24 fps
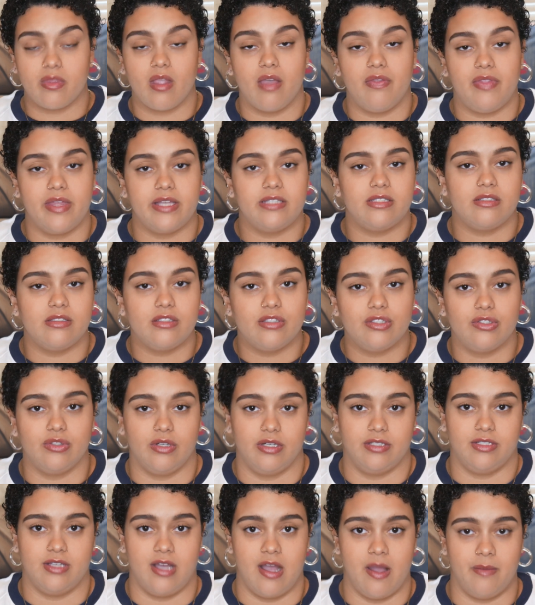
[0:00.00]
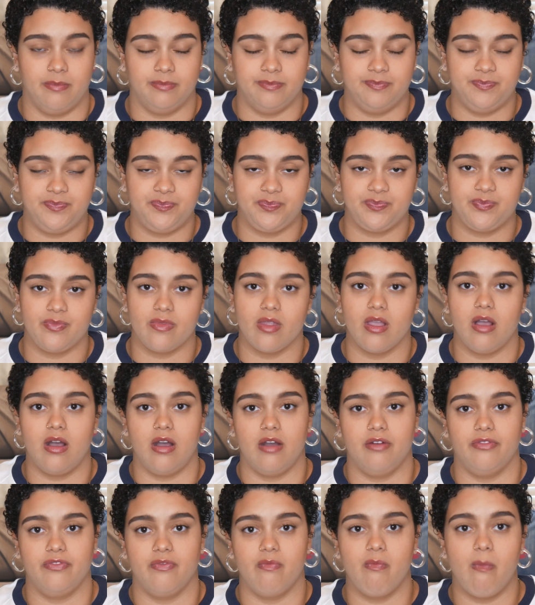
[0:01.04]
This is a story time
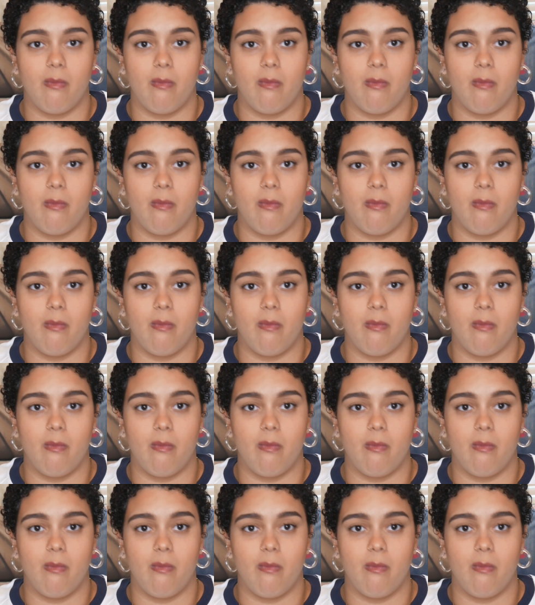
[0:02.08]
of...